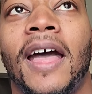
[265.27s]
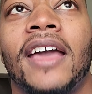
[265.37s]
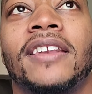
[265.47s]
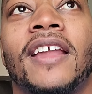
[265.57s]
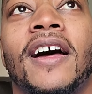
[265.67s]

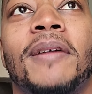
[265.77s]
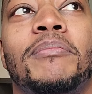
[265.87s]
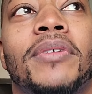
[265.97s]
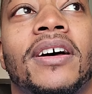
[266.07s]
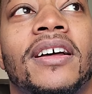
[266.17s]
Ain't
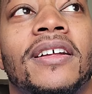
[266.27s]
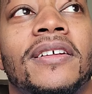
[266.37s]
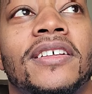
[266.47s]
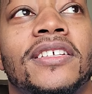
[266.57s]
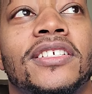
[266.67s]
none but
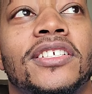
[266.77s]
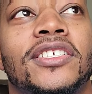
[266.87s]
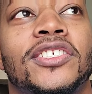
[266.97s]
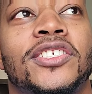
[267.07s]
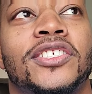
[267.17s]

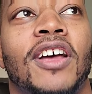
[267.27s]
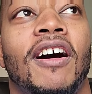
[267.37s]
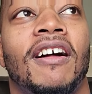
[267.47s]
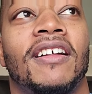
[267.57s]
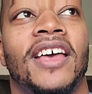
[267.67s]

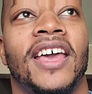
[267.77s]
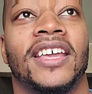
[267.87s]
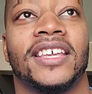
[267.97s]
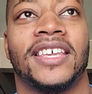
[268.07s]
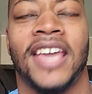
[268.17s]
salt
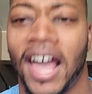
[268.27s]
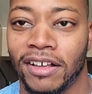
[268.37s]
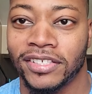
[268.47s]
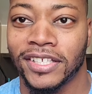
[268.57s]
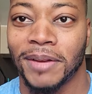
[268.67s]
and
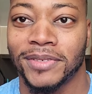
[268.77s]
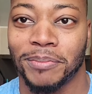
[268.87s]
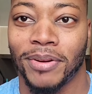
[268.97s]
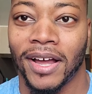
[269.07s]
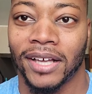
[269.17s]
calcium
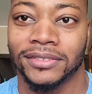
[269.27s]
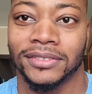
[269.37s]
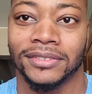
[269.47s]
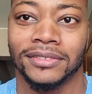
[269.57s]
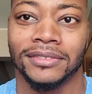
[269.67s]

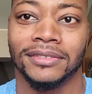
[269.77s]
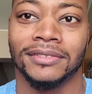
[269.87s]
deposits.